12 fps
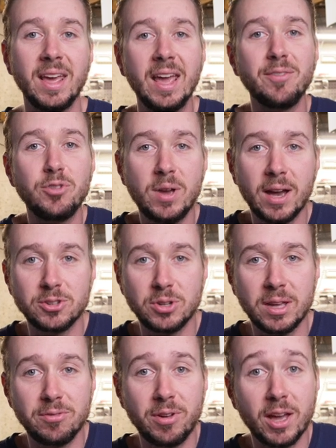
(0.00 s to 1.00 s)
If you guys are
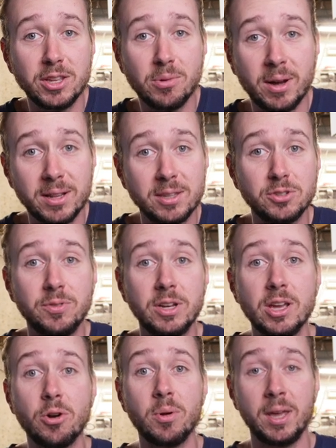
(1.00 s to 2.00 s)
getting value out of this
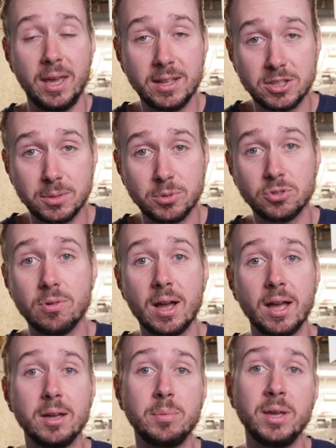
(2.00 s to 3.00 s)
video, hit
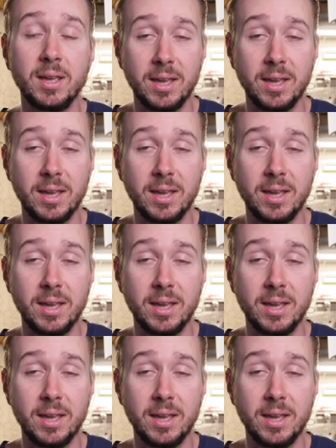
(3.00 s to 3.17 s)
subscribe,